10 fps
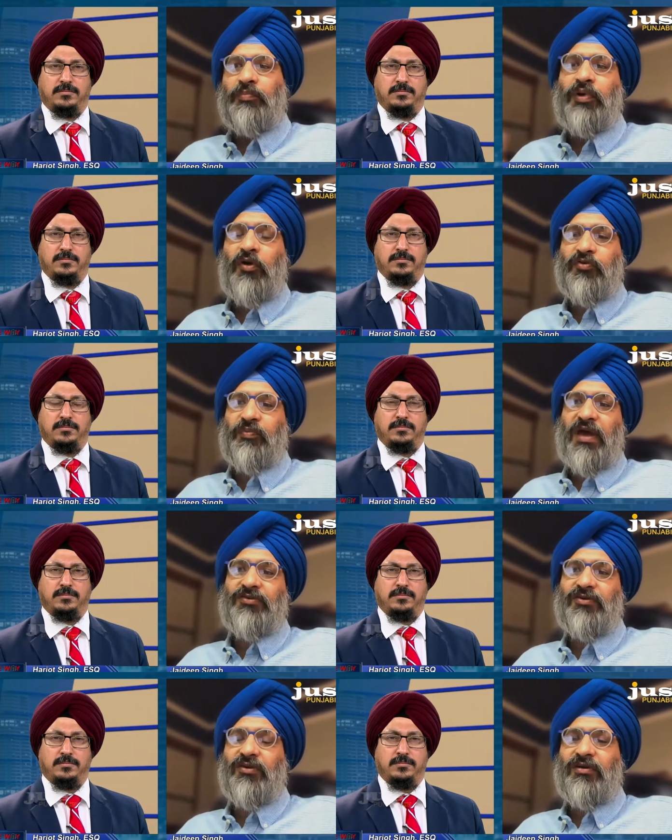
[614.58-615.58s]
Speaker 1: was a
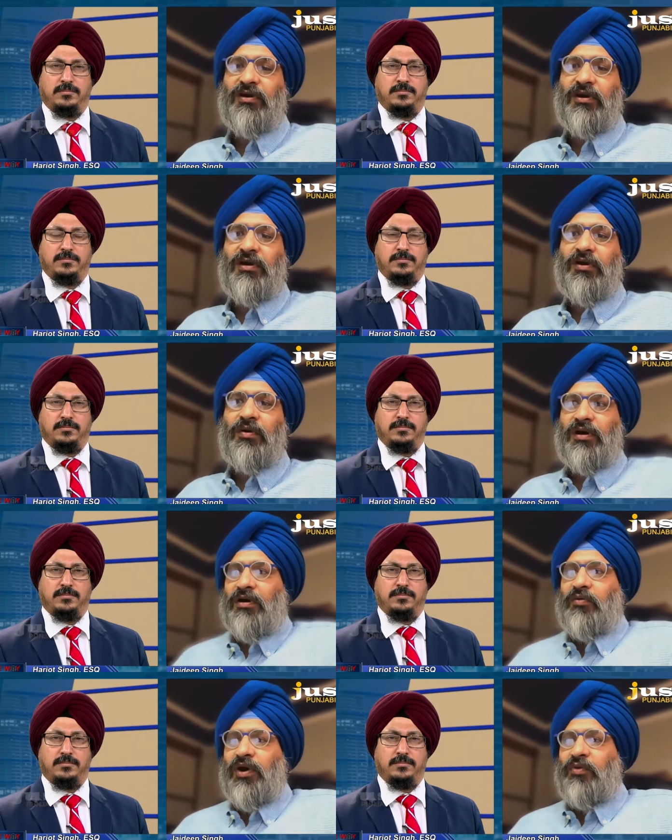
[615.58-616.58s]
postmaster.
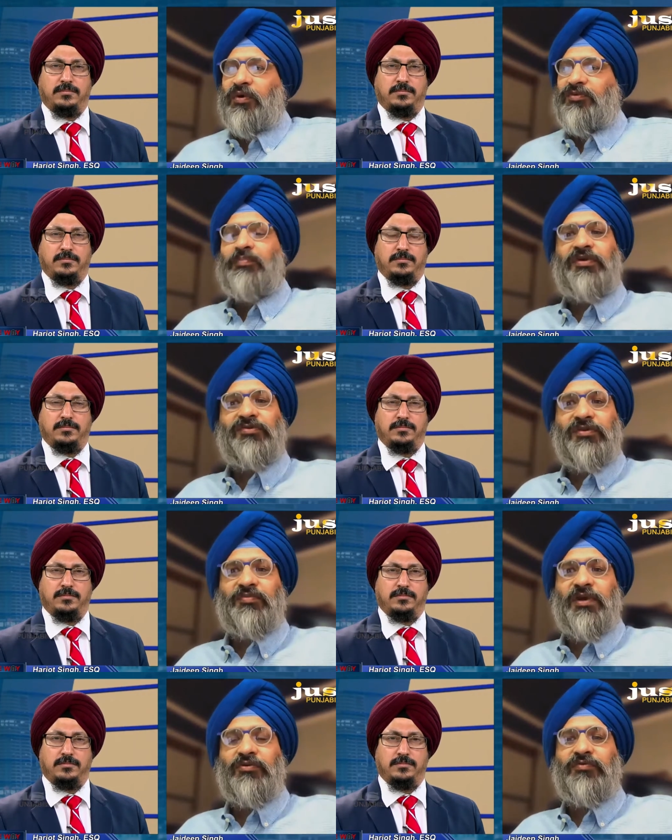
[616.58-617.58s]
One was a
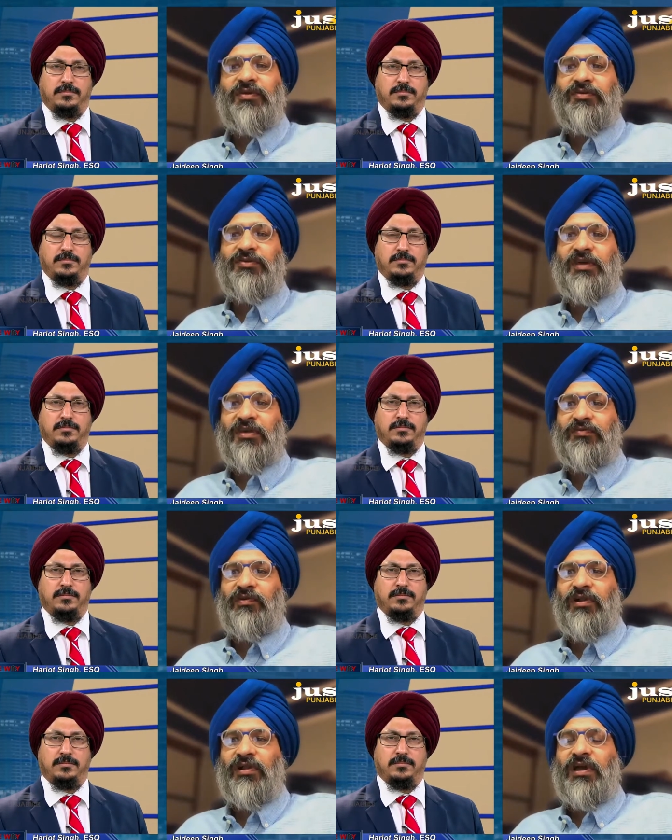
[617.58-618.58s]
businessman who was very
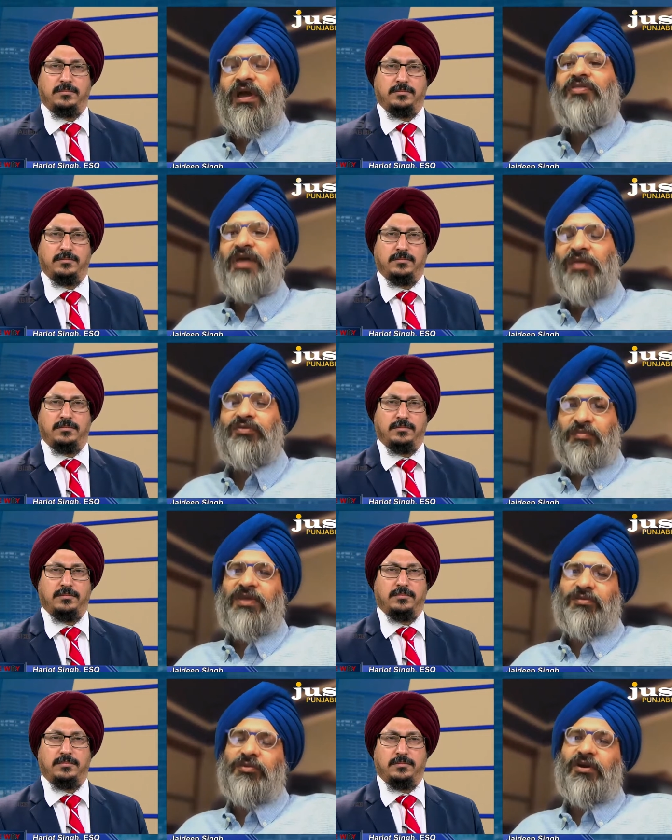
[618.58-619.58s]
successful. That's what
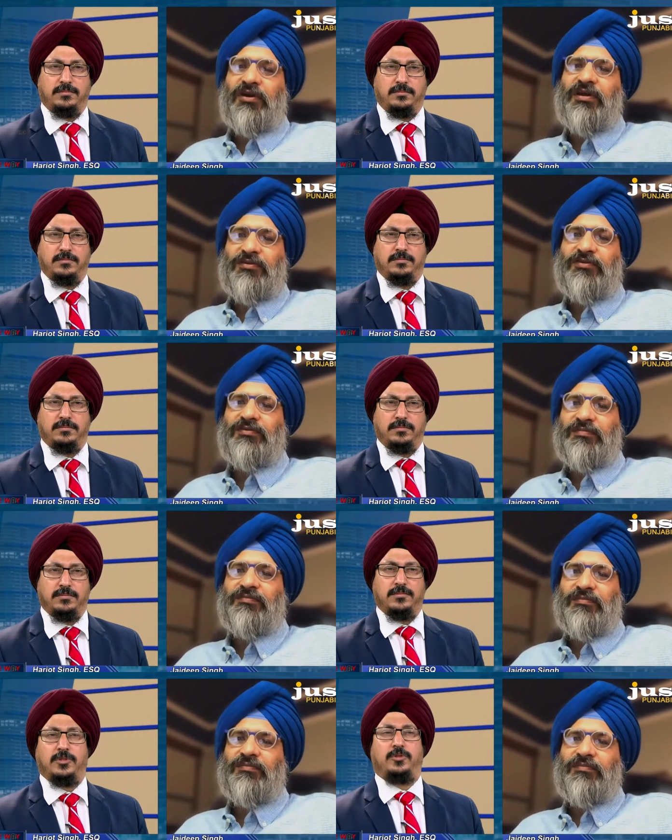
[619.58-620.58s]
made them targets.
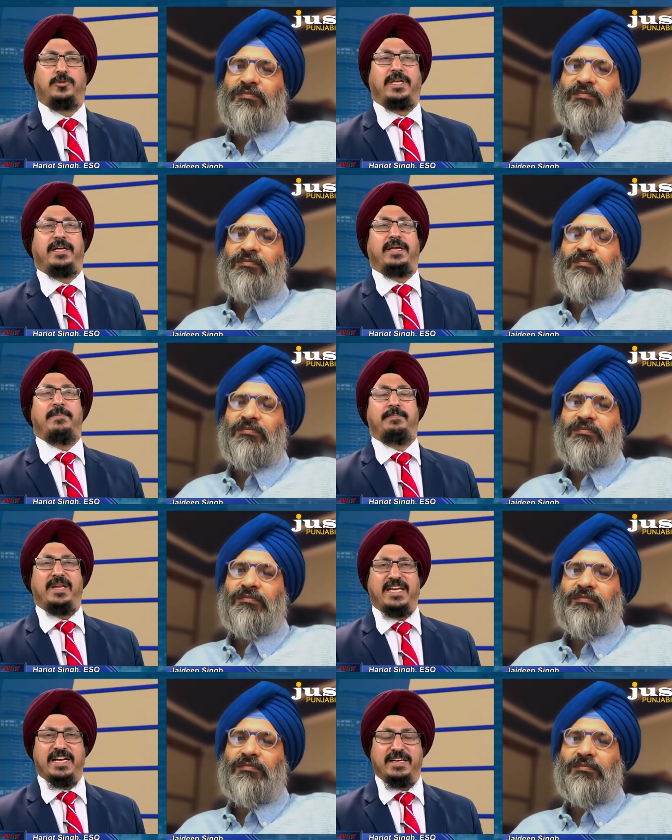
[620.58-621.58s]
Speaker 2: So they
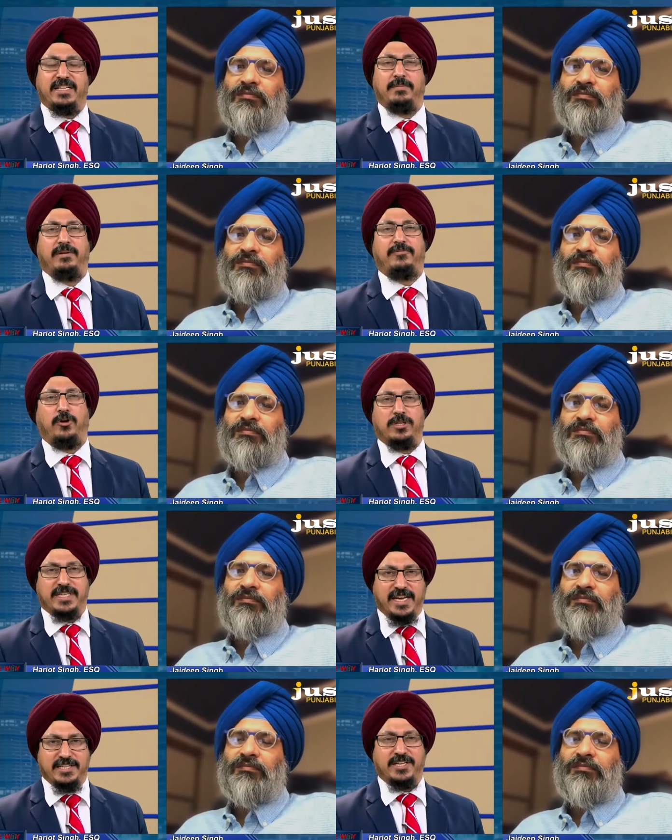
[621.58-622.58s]
implicated them in false
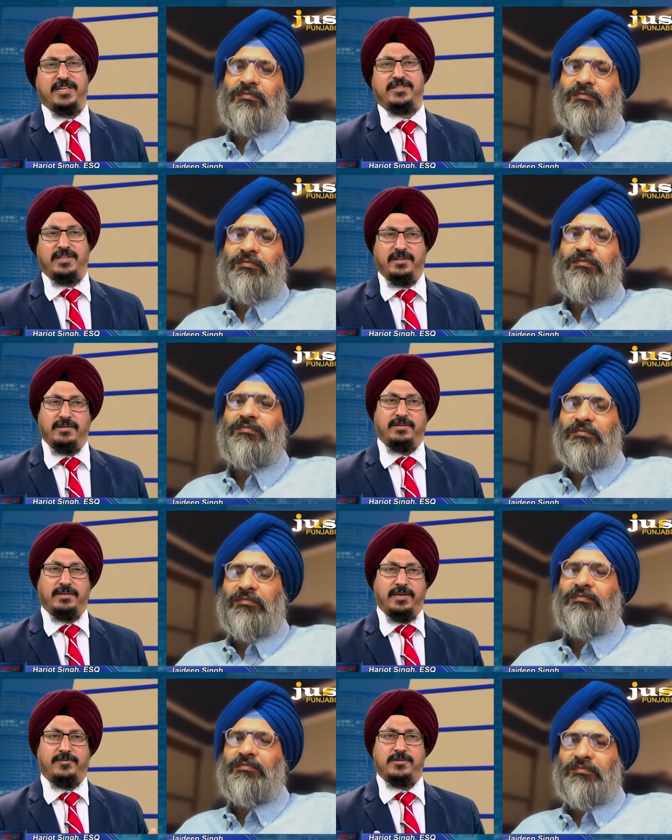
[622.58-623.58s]
cases, and
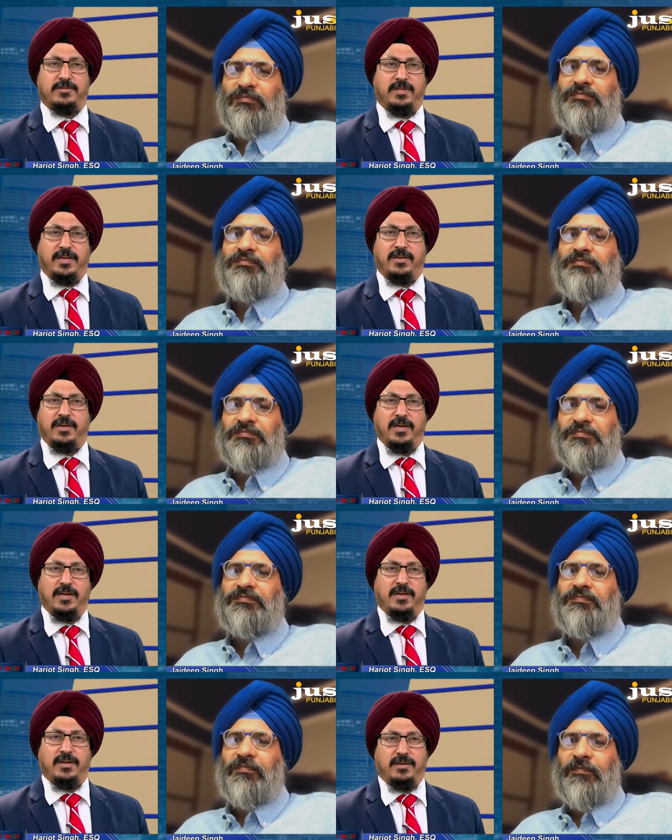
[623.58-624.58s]
it was like
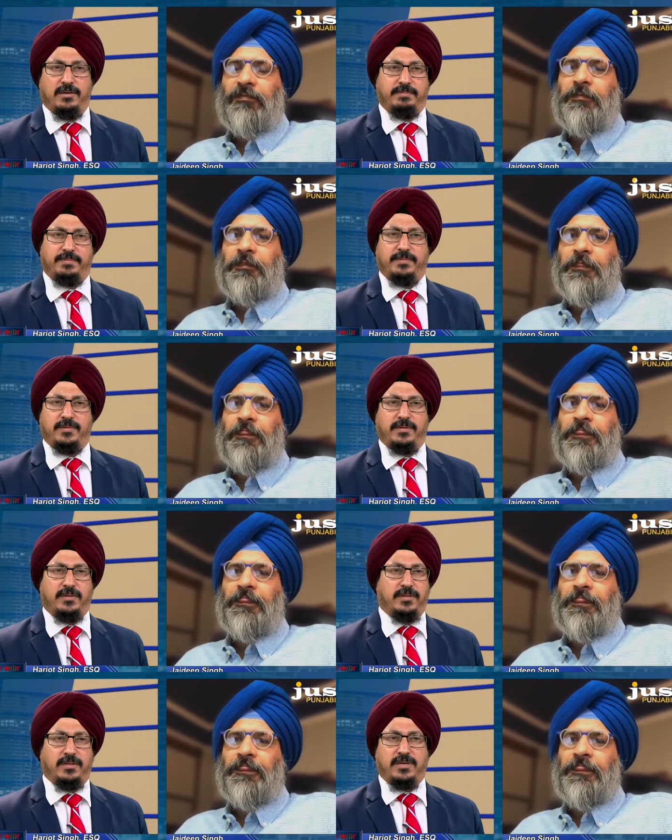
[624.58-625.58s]
a
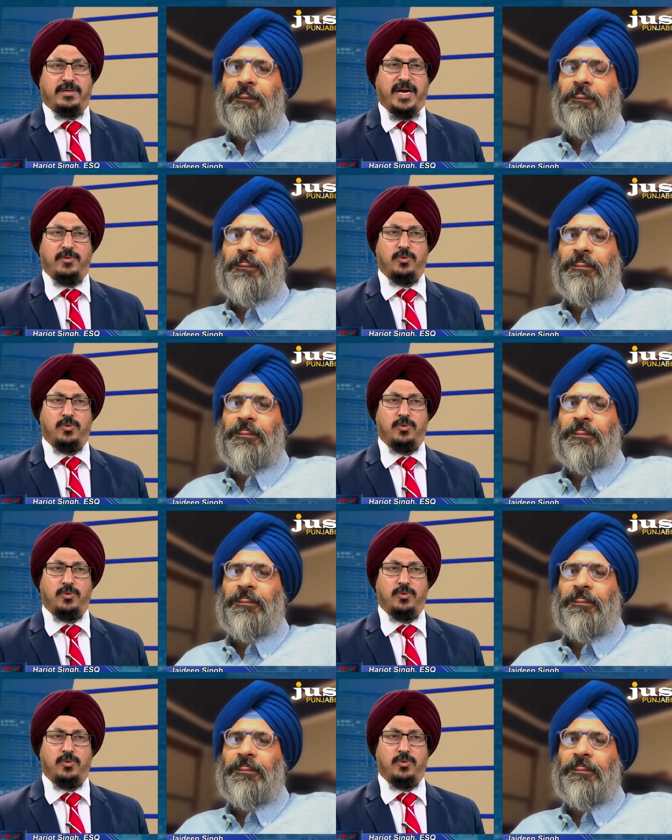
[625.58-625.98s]
uh, kangaroo